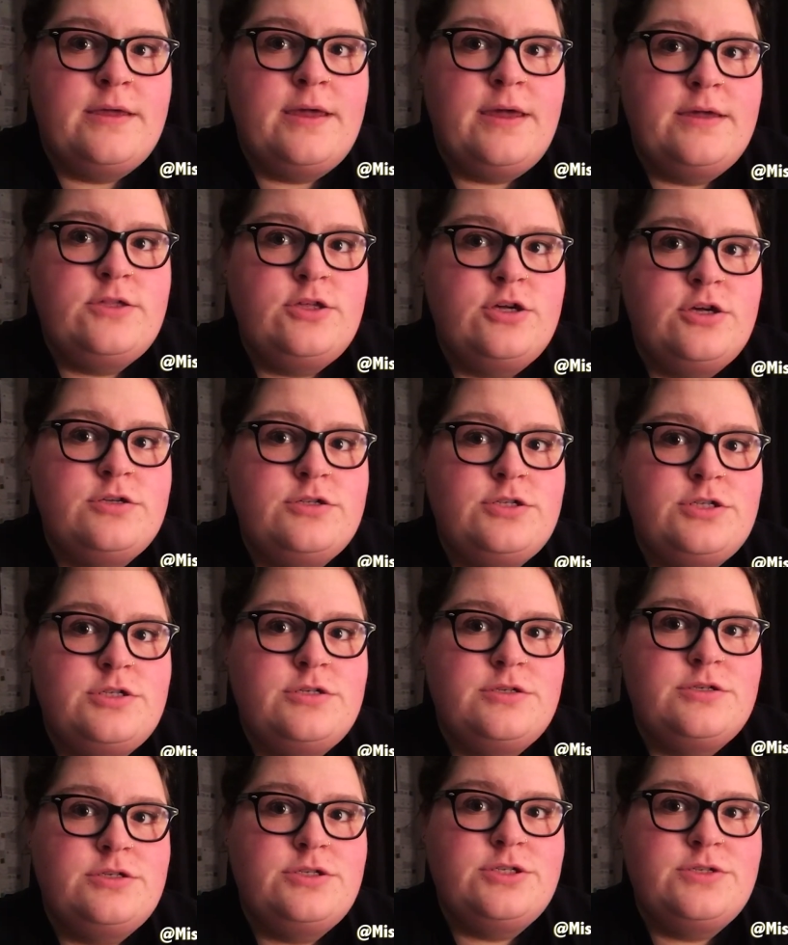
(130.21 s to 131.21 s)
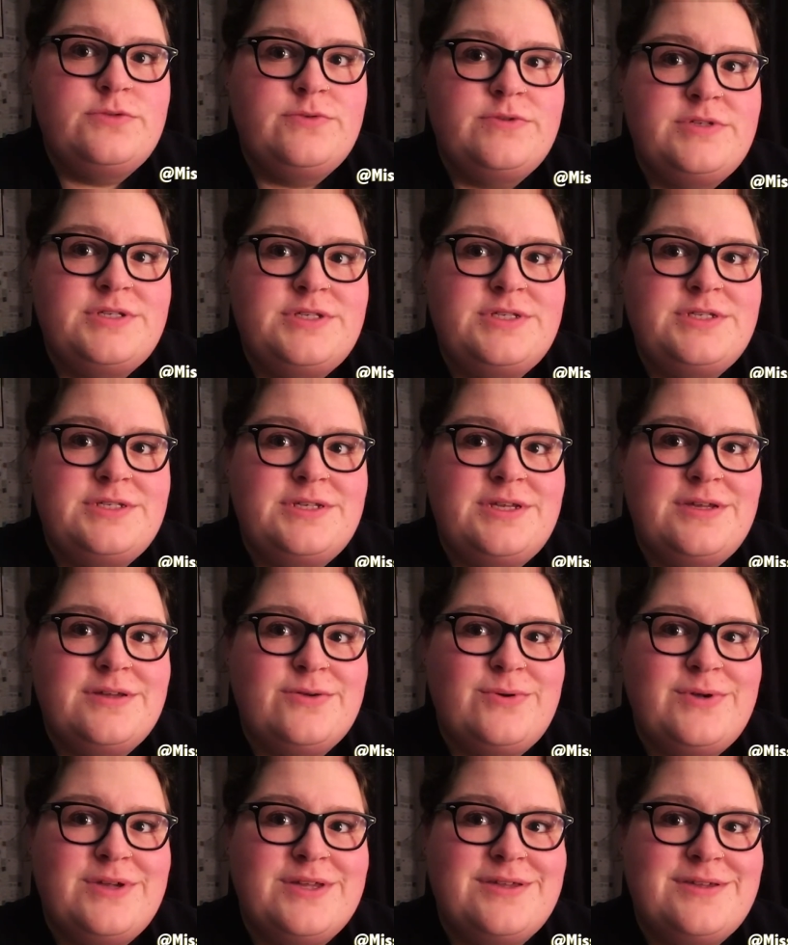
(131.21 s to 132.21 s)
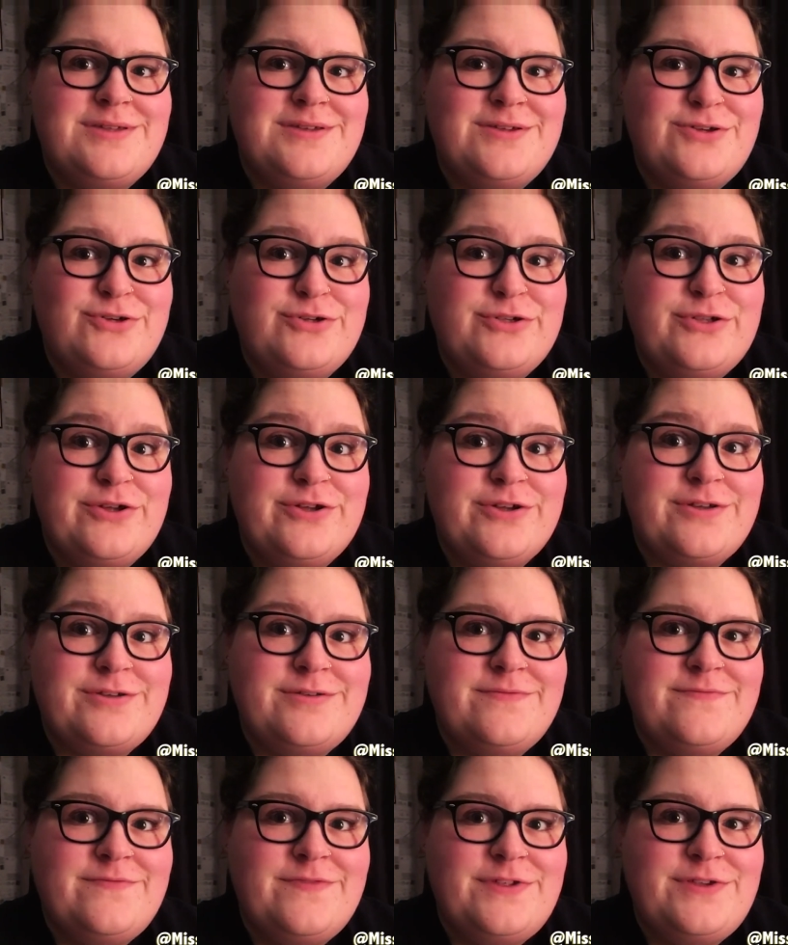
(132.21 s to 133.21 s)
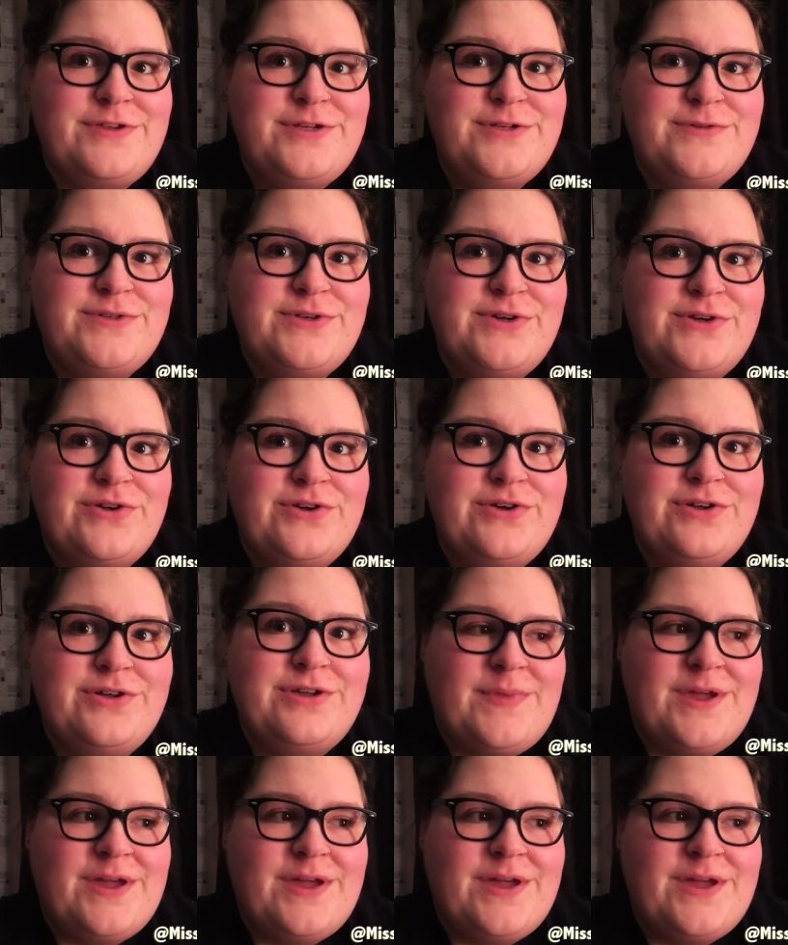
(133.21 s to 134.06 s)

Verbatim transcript: Hey, George. Just wanted to say a quick good luck for the new tour.